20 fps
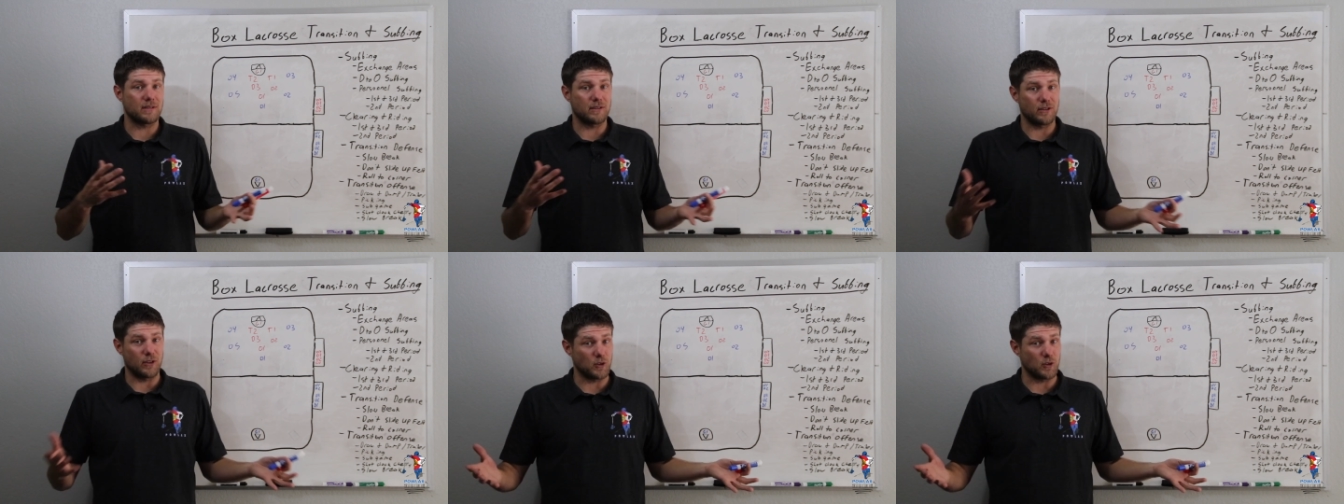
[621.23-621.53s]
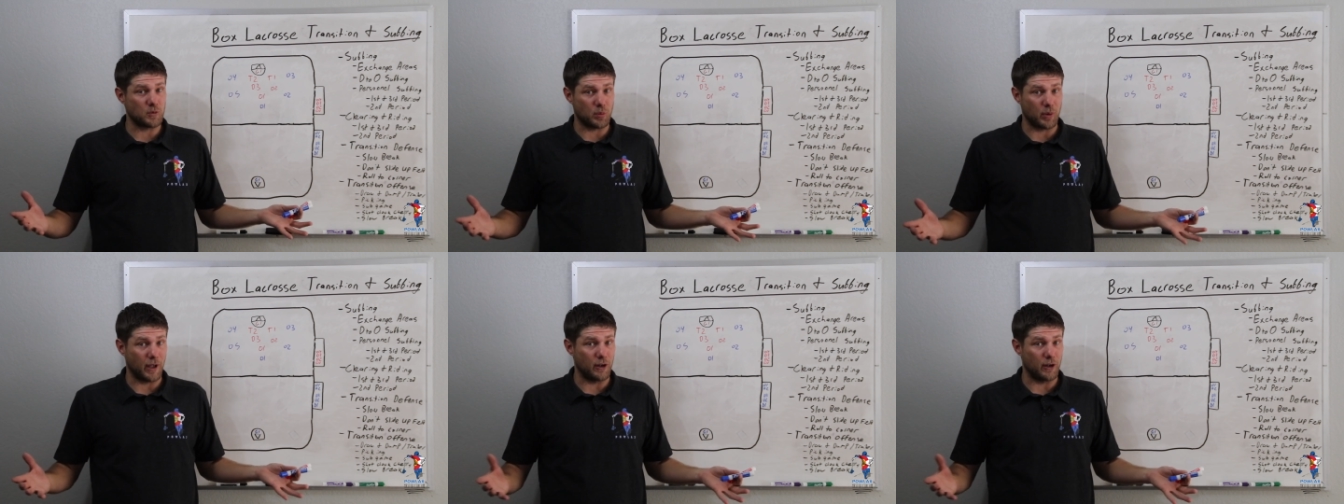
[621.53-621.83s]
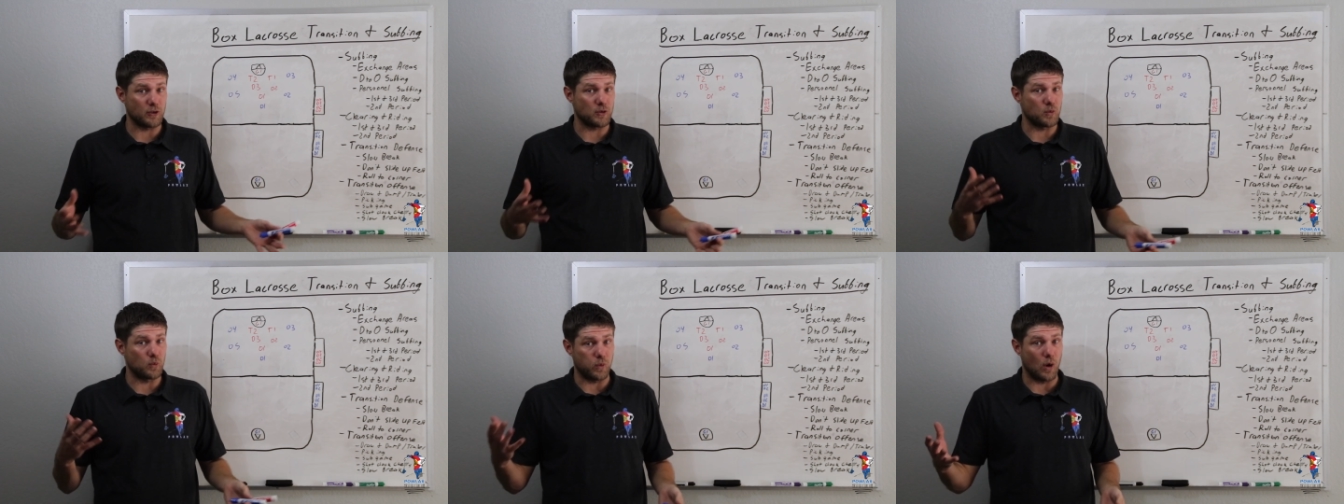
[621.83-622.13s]
those
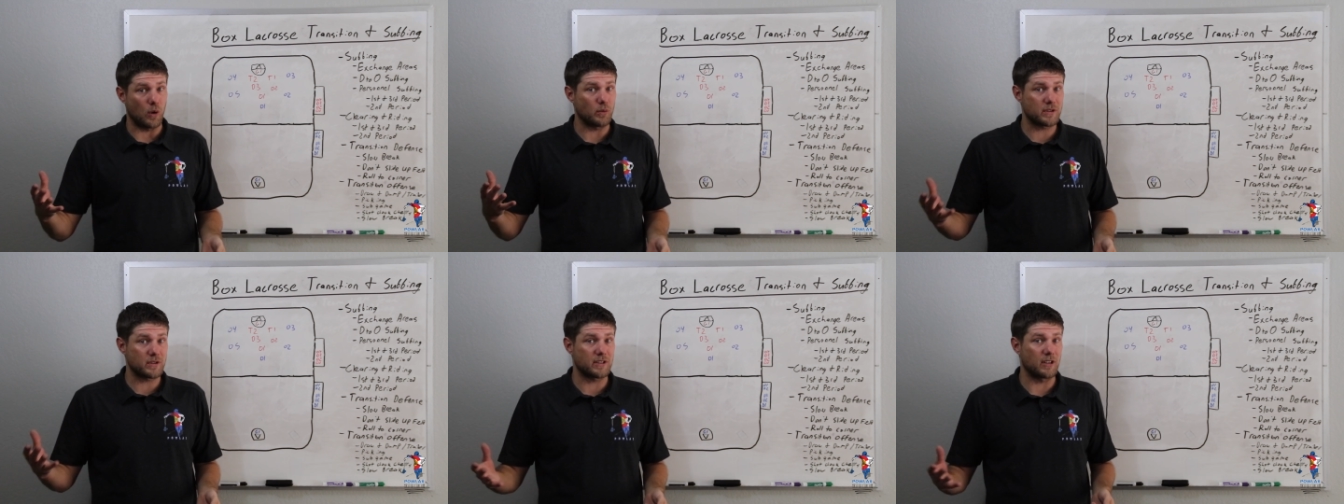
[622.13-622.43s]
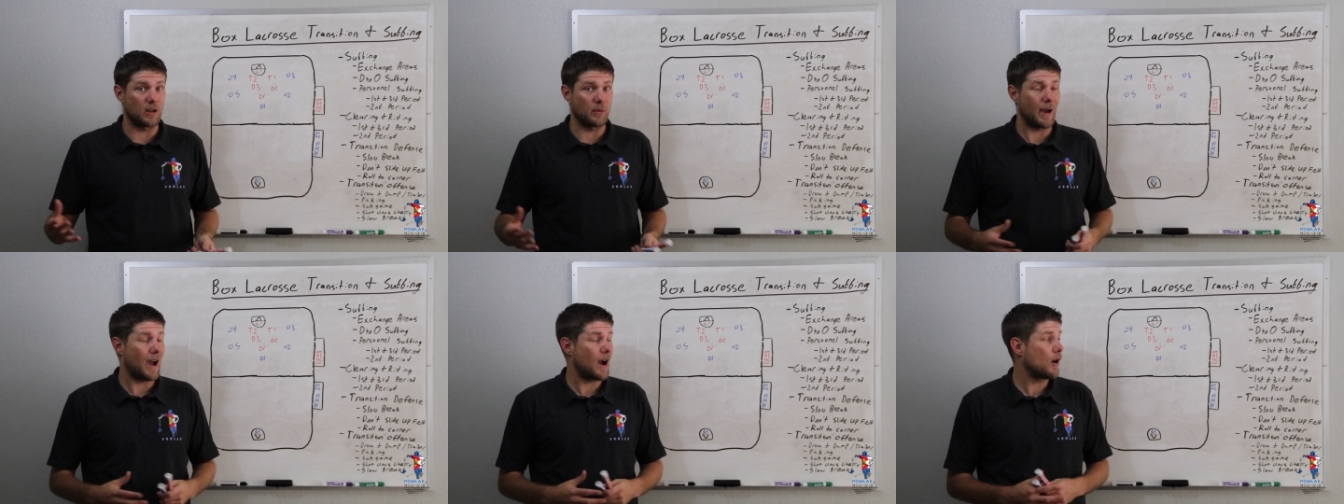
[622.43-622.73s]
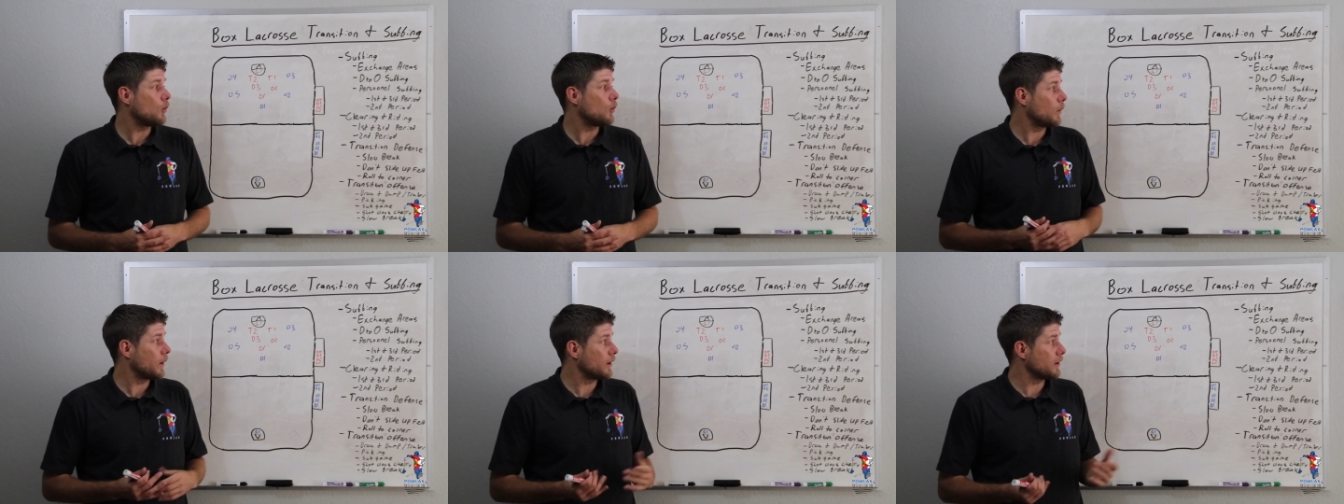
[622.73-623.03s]
players won't sub
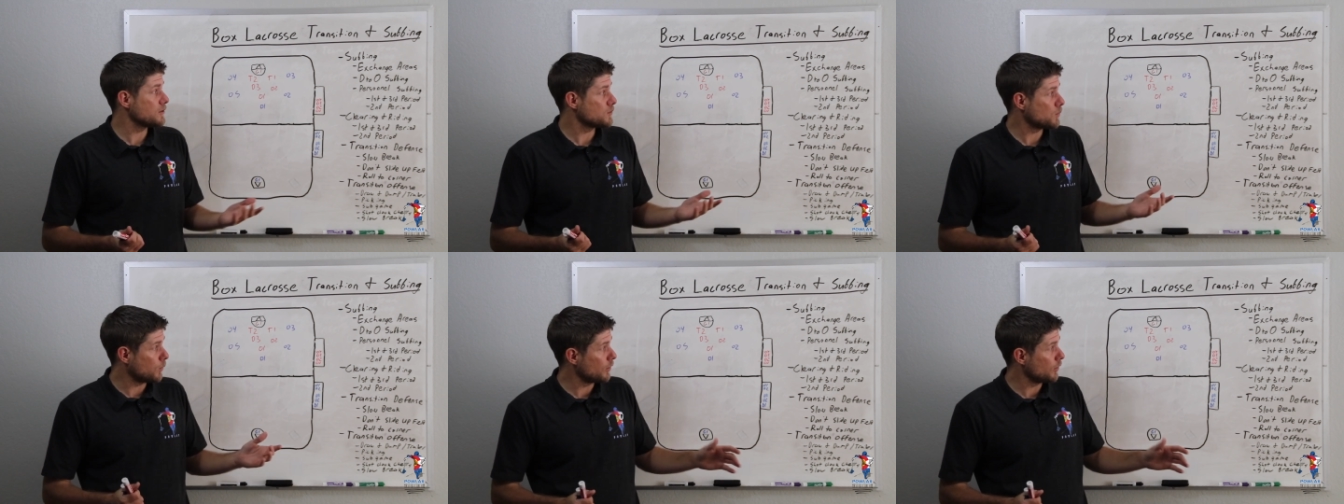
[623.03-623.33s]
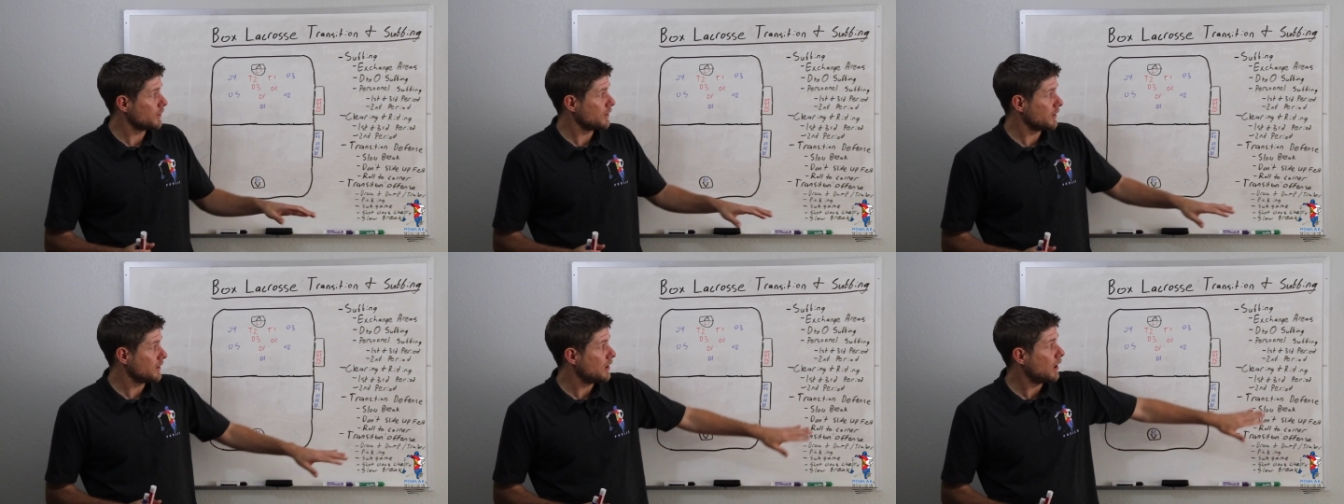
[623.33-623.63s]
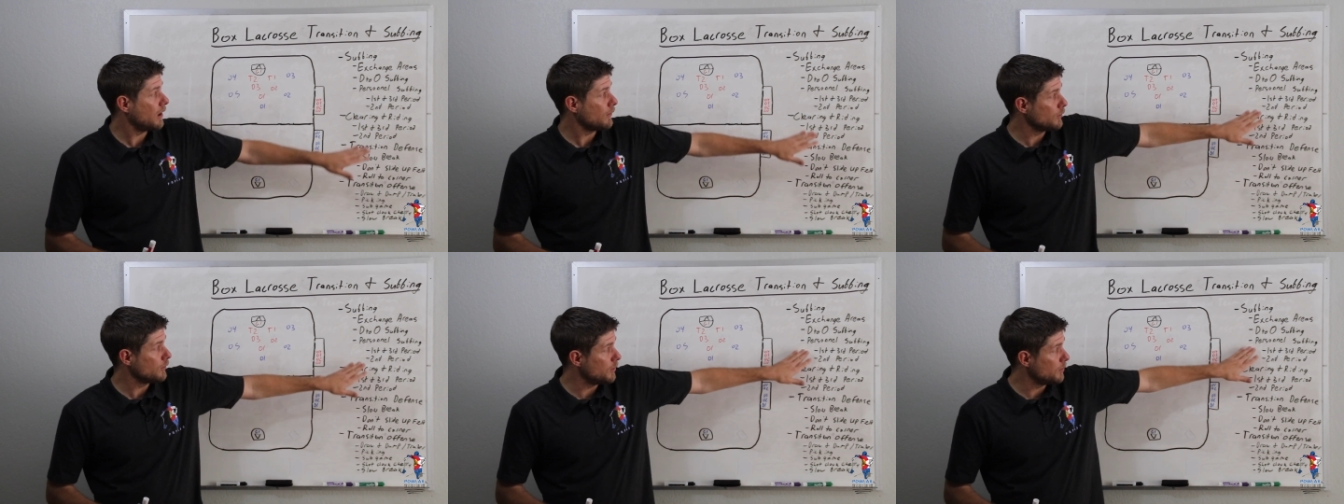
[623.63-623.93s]
out, whereas we're going to
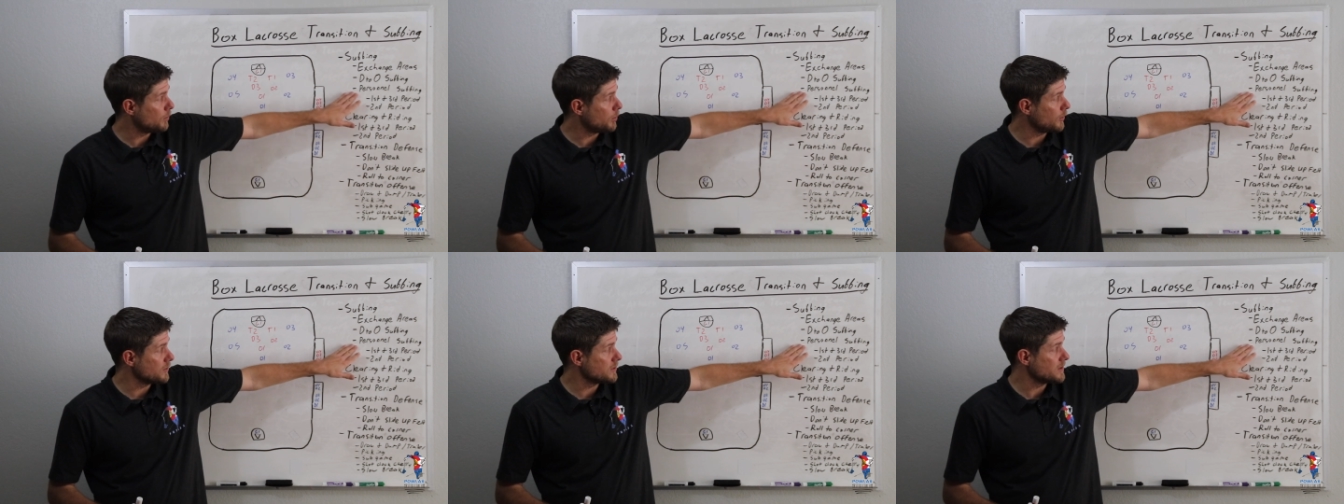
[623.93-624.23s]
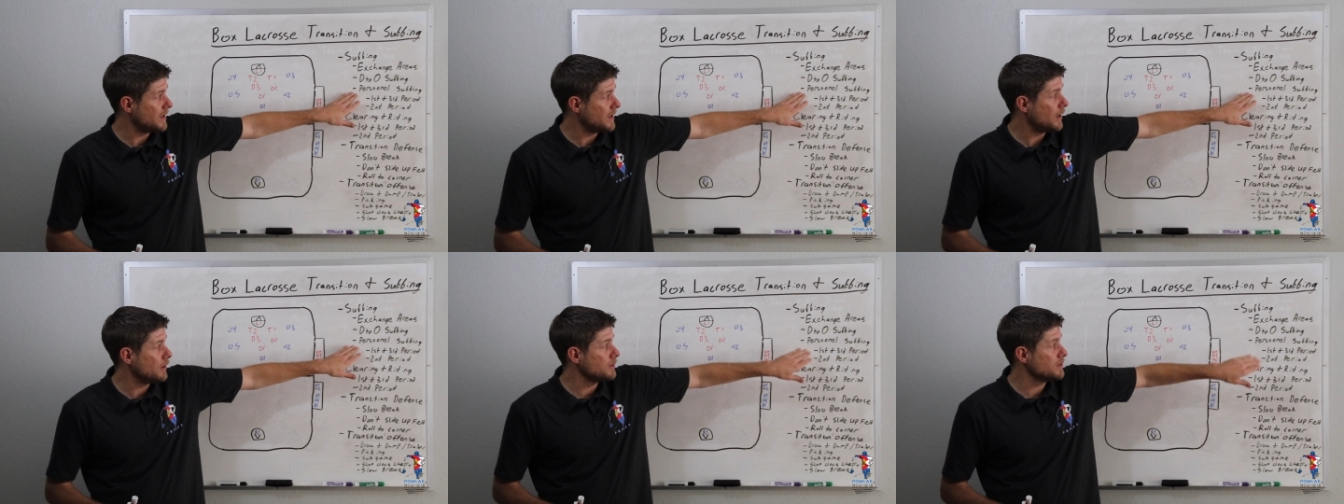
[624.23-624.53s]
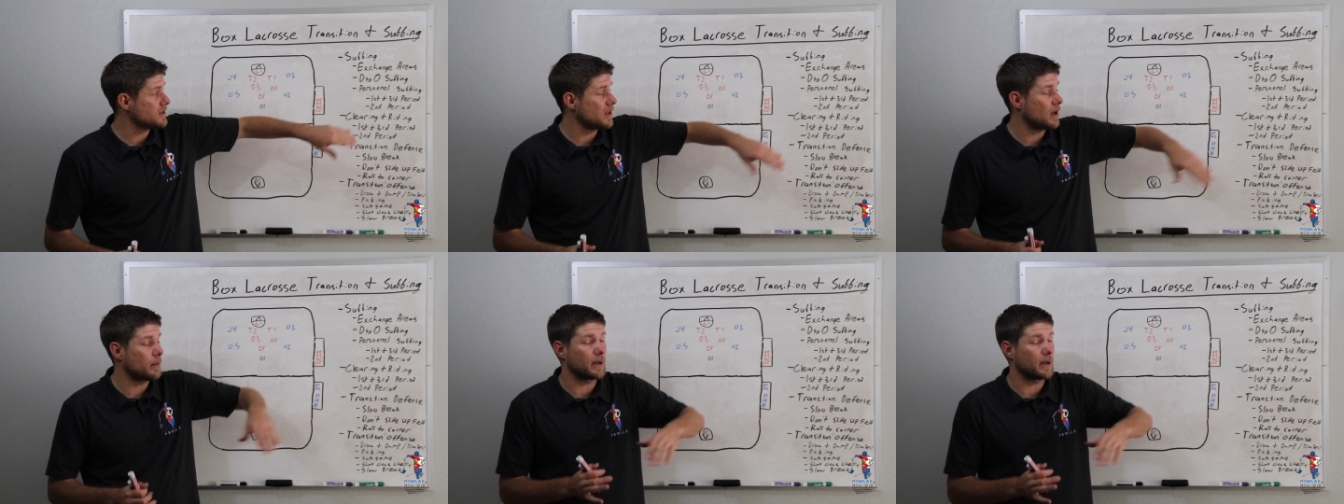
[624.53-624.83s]
cover the personnel
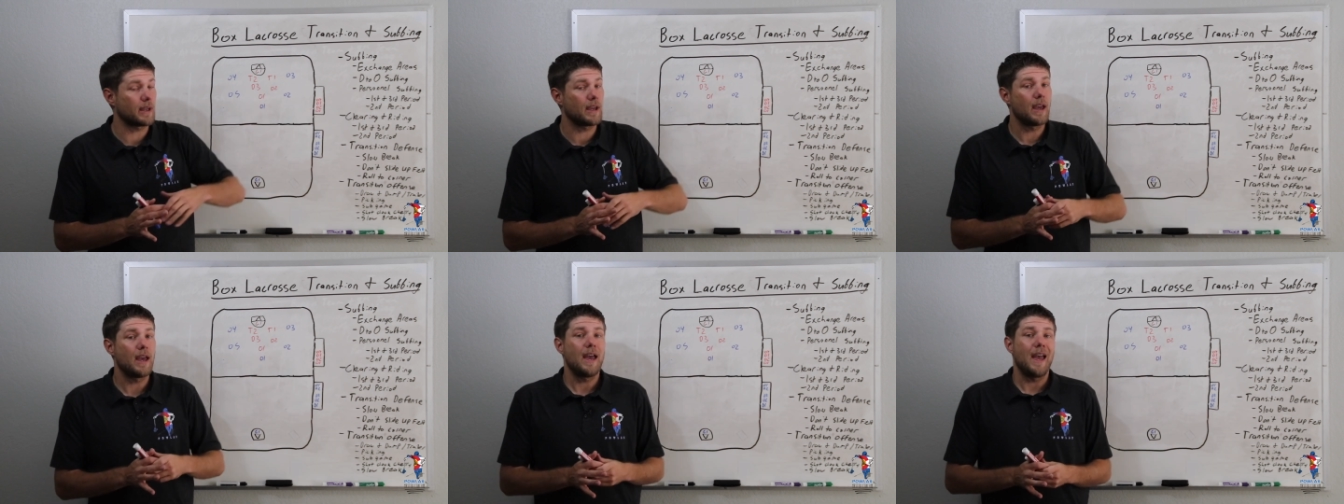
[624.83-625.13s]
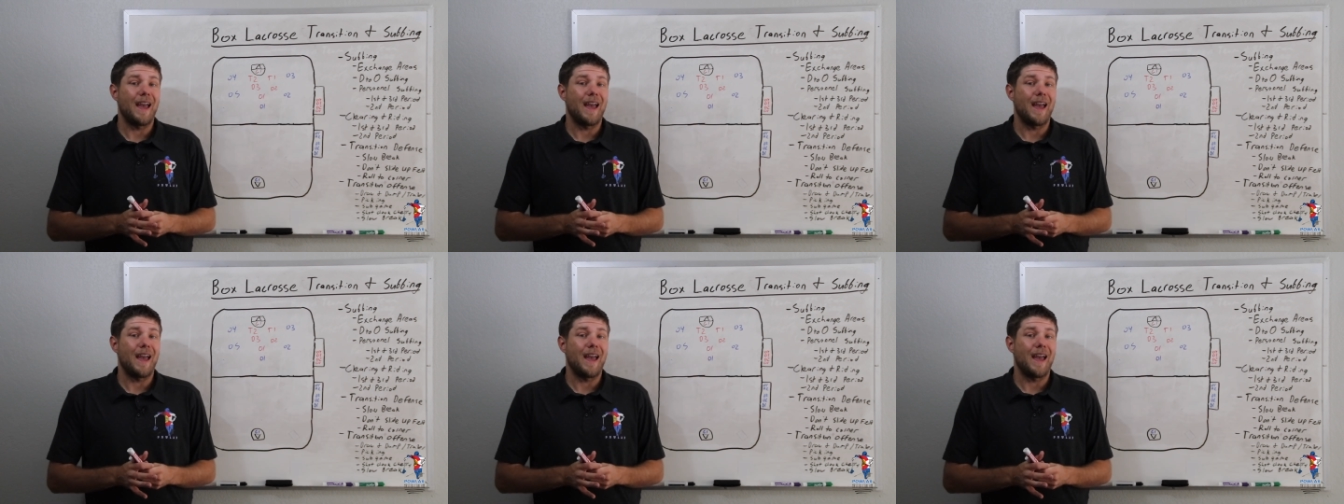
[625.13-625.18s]
subbing,